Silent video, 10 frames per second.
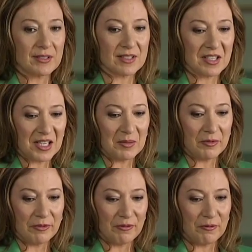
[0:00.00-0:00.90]
to, to
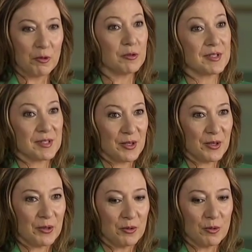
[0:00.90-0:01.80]
come full
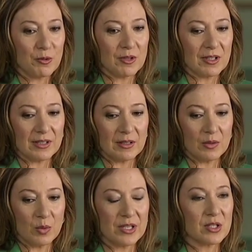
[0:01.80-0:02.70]
circle,
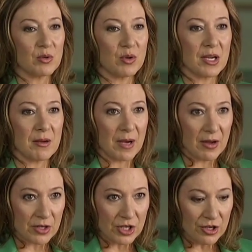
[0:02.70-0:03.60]
when talking
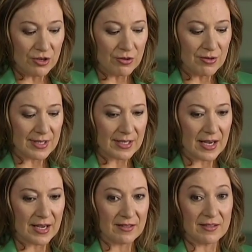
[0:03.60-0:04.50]
about news
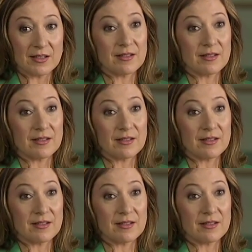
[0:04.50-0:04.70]
and